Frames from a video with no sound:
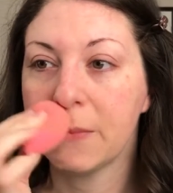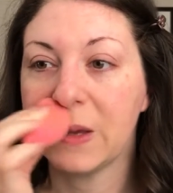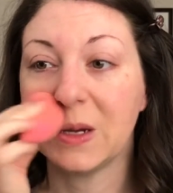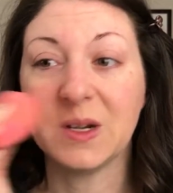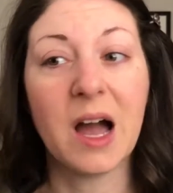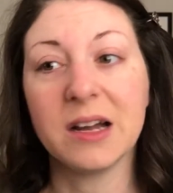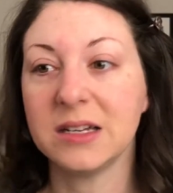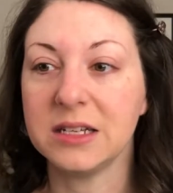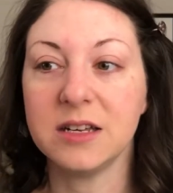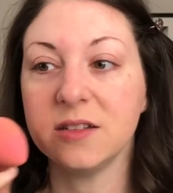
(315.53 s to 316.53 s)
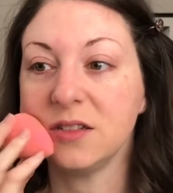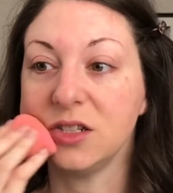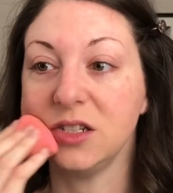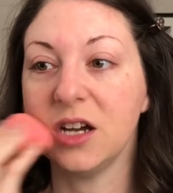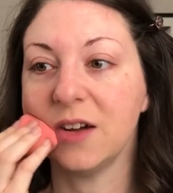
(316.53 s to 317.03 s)
You're not going to get
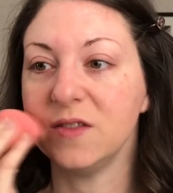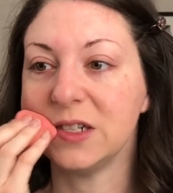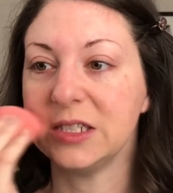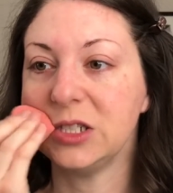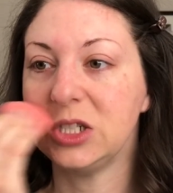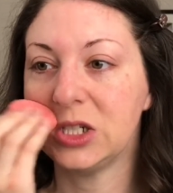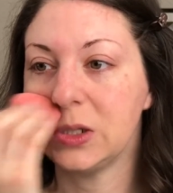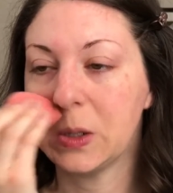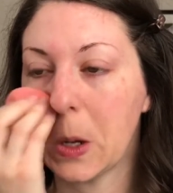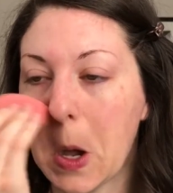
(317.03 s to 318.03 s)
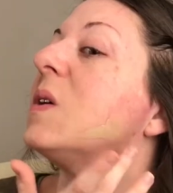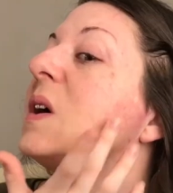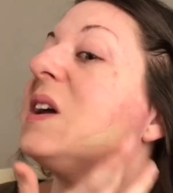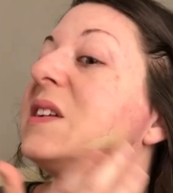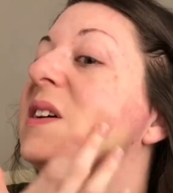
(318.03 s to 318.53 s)
good coverage.
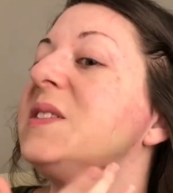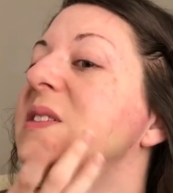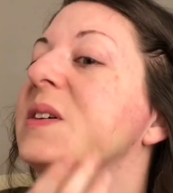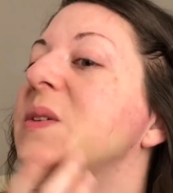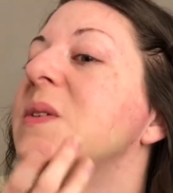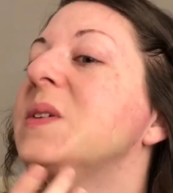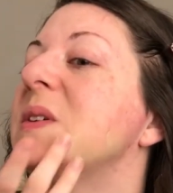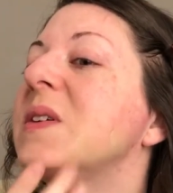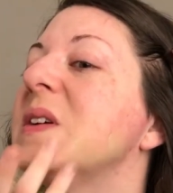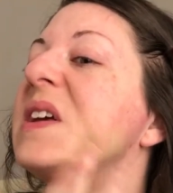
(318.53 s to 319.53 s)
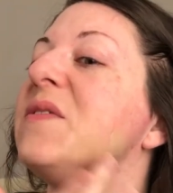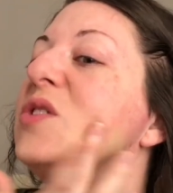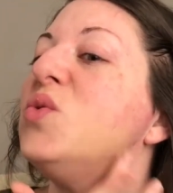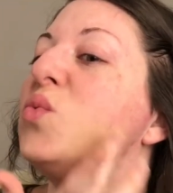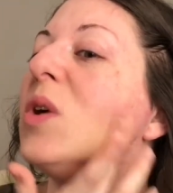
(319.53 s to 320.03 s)
And also, if
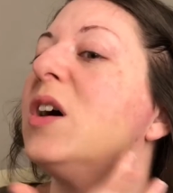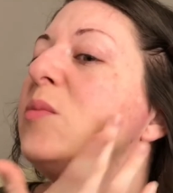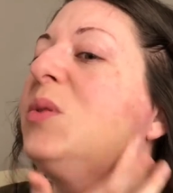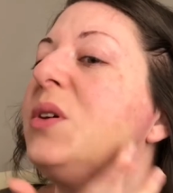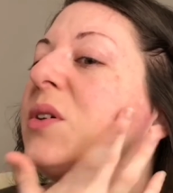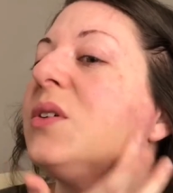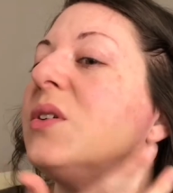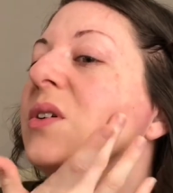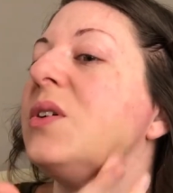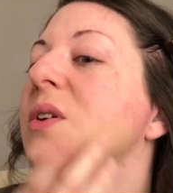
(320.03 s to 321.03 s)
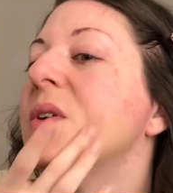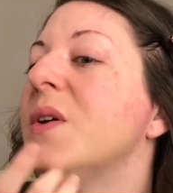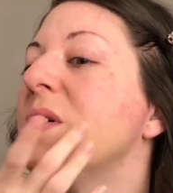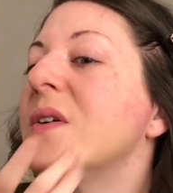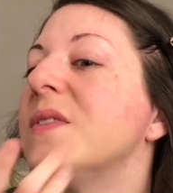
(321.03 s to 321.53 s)
you rub
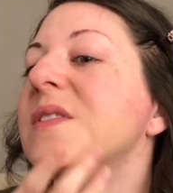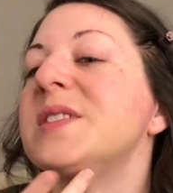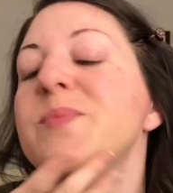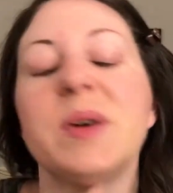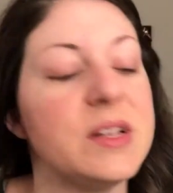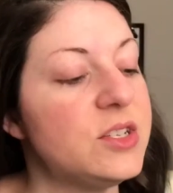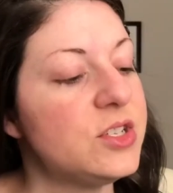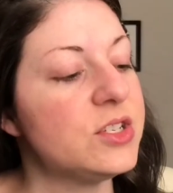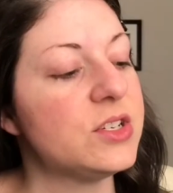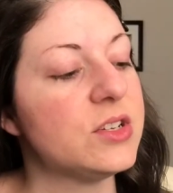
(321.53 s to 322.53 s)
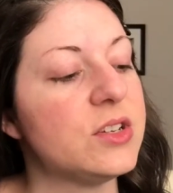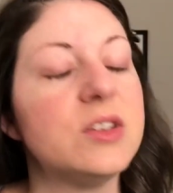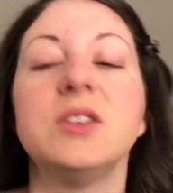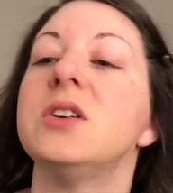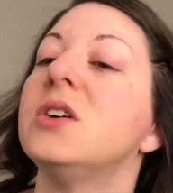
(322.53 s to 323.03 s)
the sponge
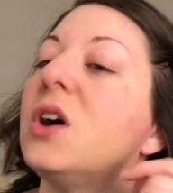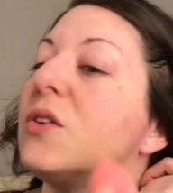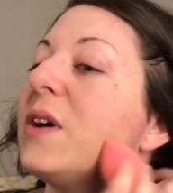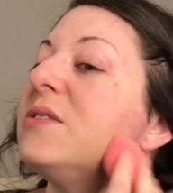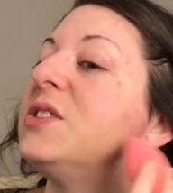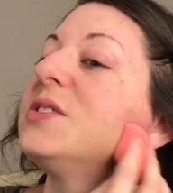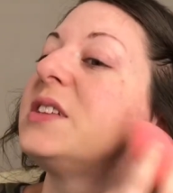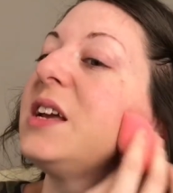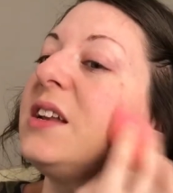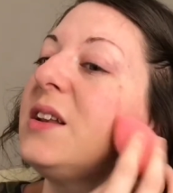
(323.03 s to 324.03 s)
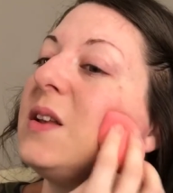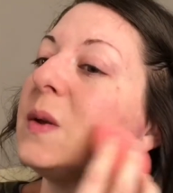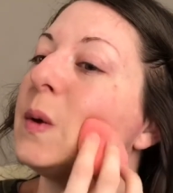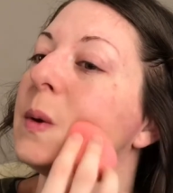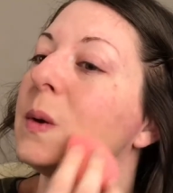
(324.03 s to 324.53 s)
around your skin,
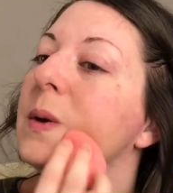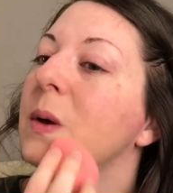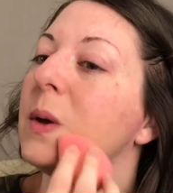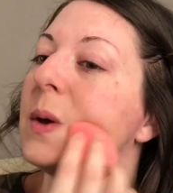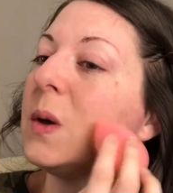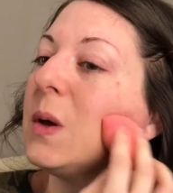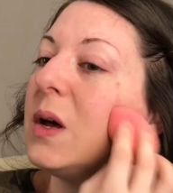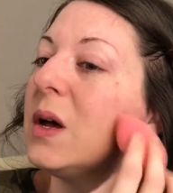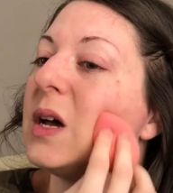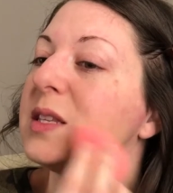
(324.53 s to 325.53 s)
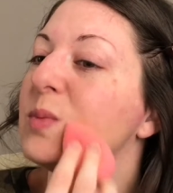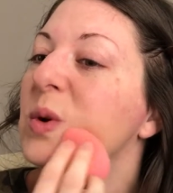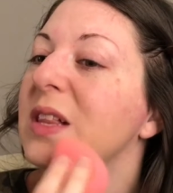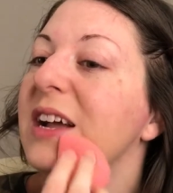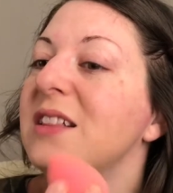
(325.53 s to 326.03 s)
it's
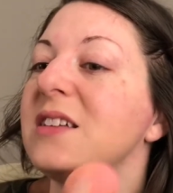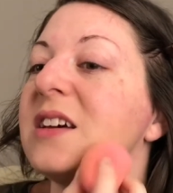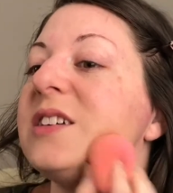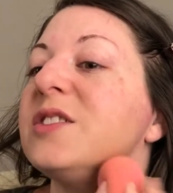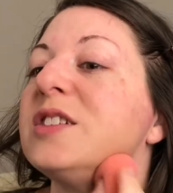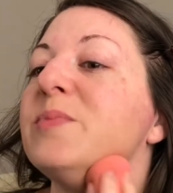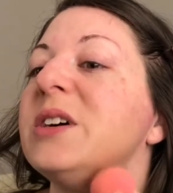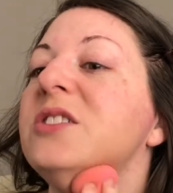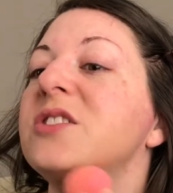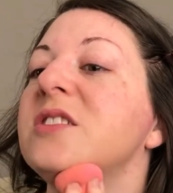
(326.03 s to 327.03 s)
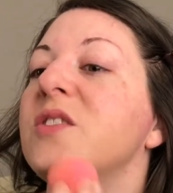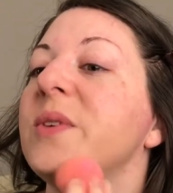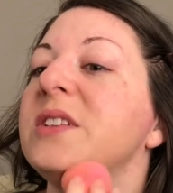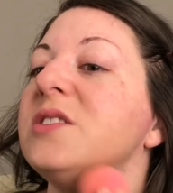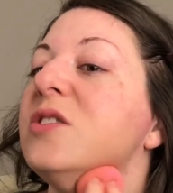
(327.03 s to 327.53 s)
more likely that your sponge is
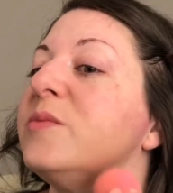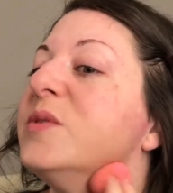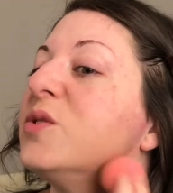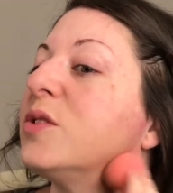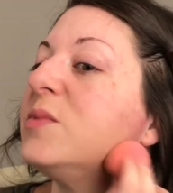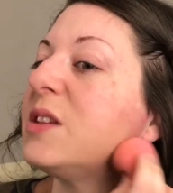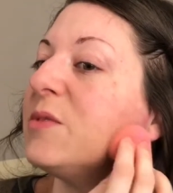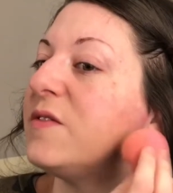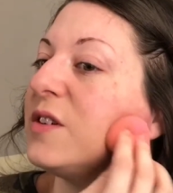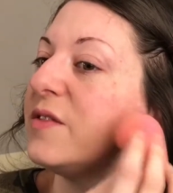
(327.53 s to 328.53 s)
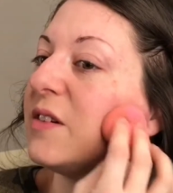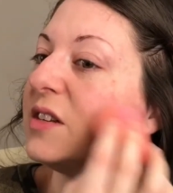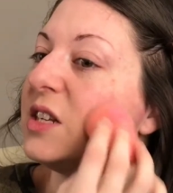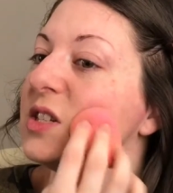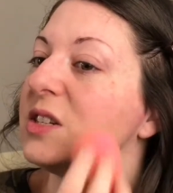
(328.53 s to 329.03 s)
going to absorb some of your
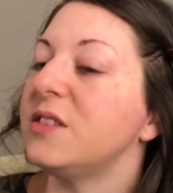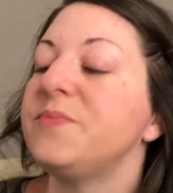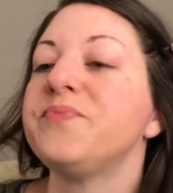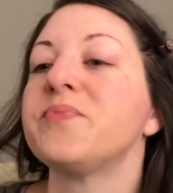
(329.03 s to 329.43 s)
foundation.